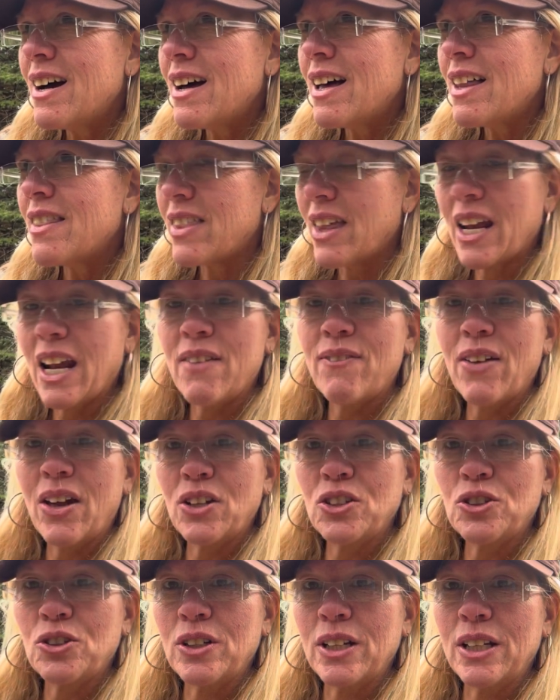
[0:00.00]
then I
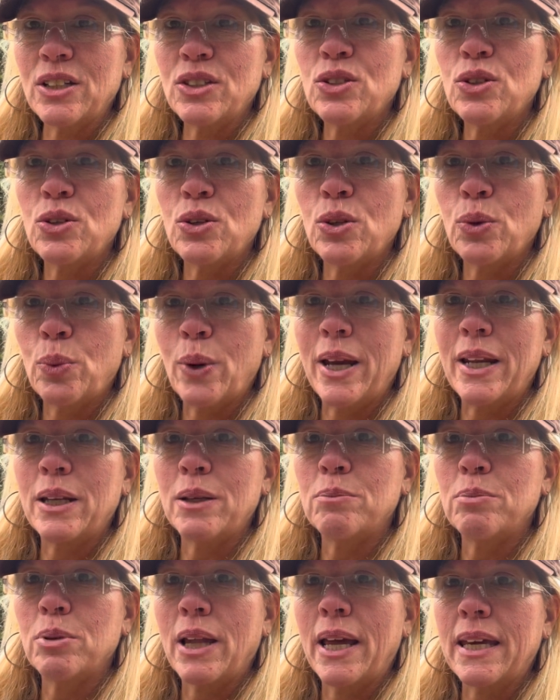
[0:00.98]
ventured into the
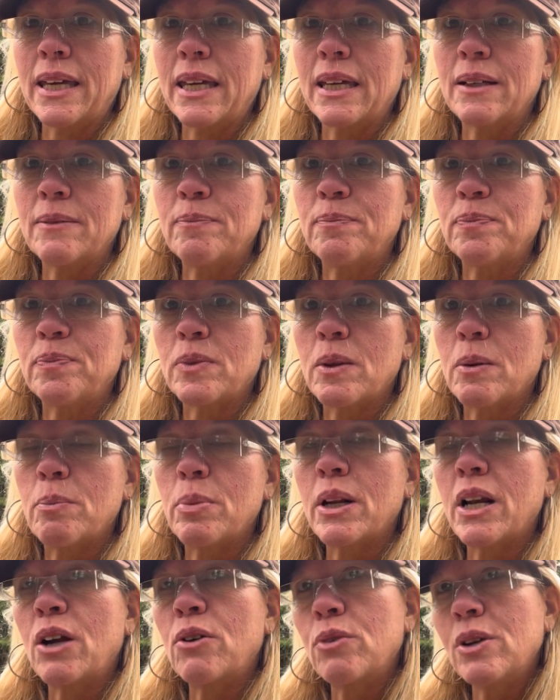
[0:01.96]
weighted blanket.
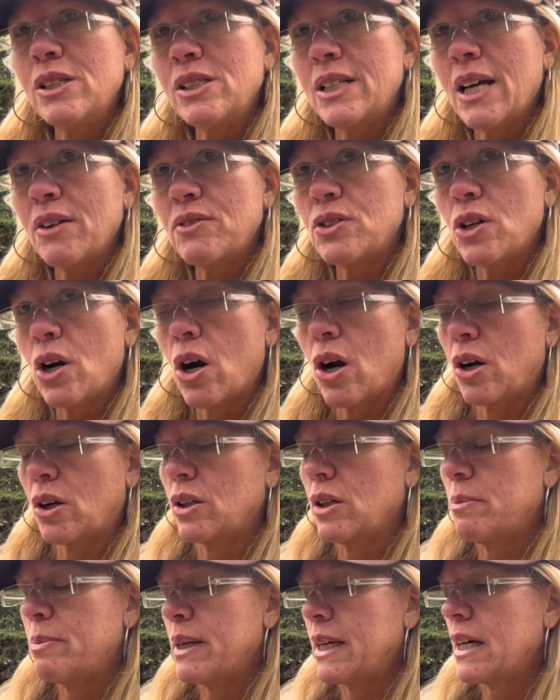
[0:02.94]
But I reached out to
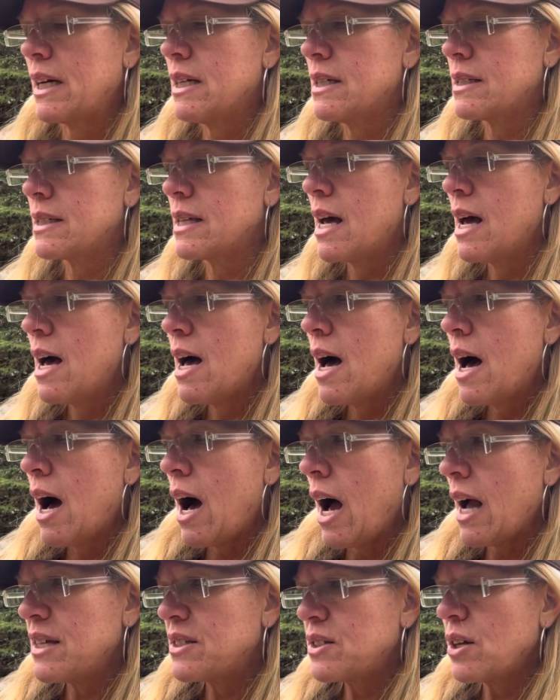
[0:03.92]
Harkla because
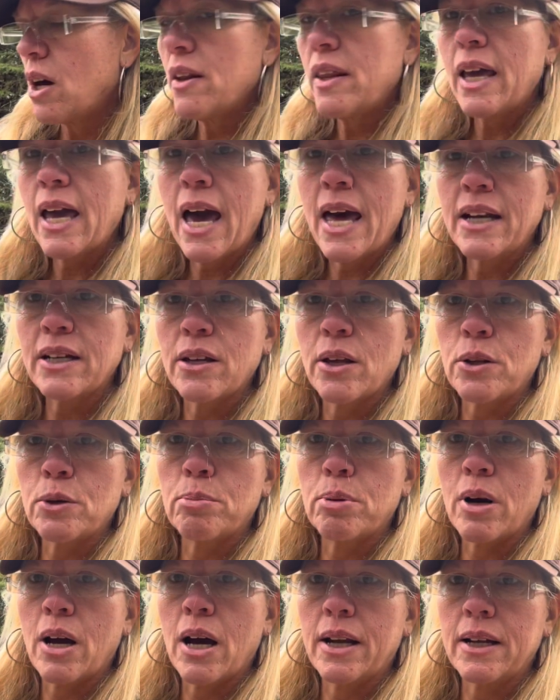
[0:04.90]
I saw they had another
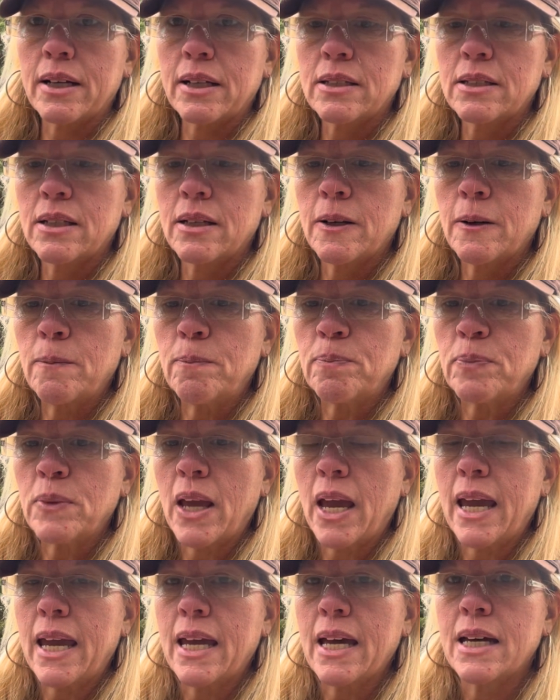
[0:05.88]
product
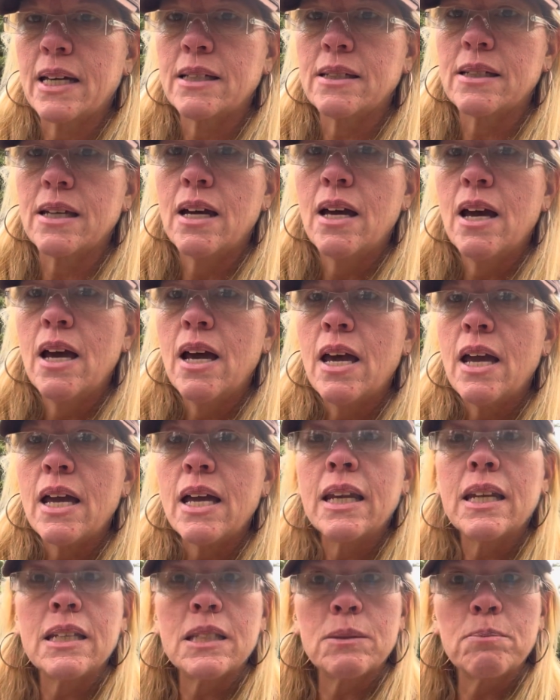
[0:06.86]
and
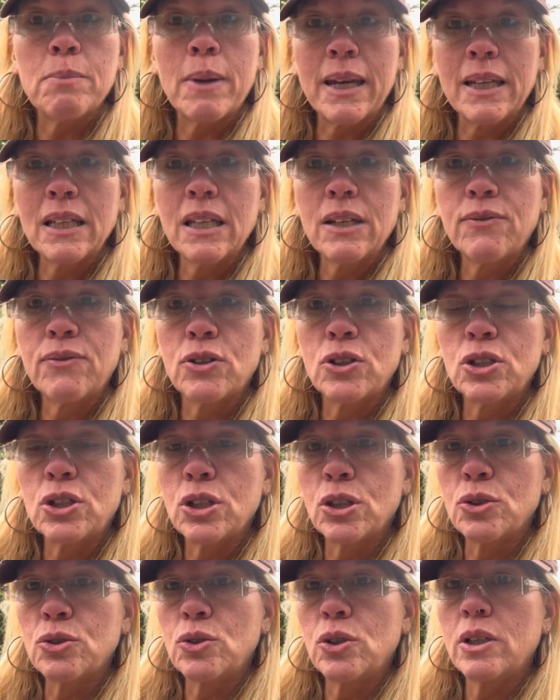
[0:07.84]
it is mainly for
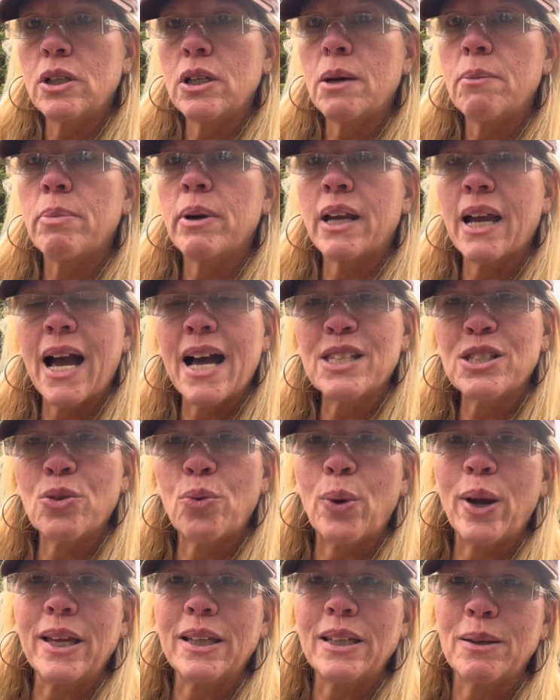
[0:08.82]
children, but it has a
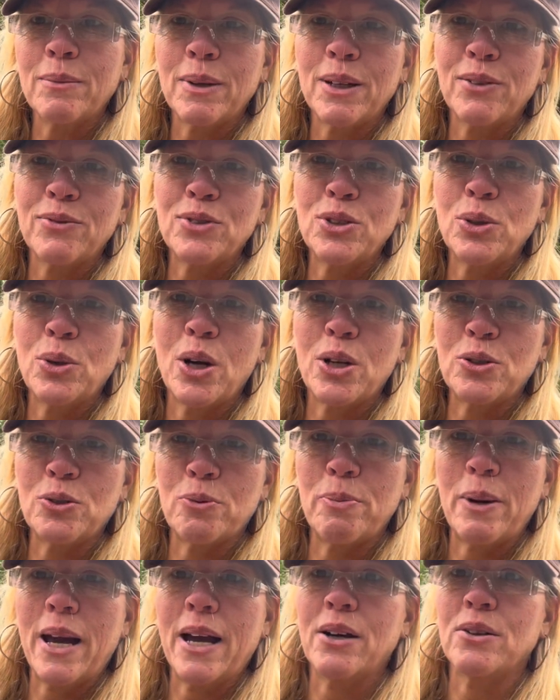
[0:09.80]
weight limit of 200
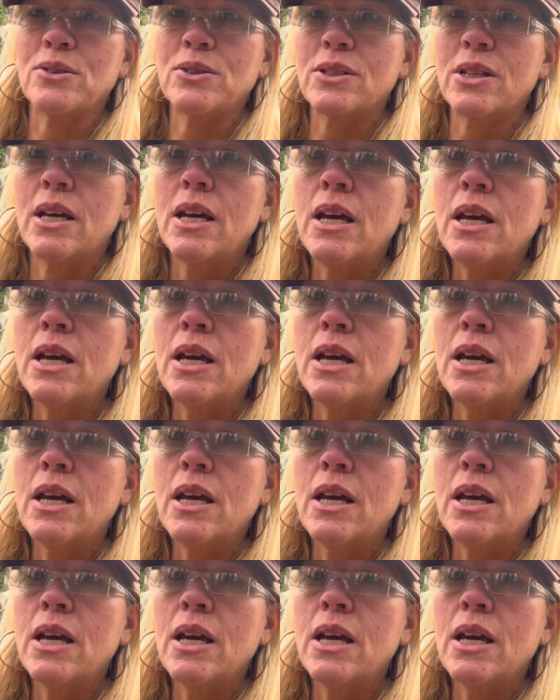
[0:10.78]
pounds.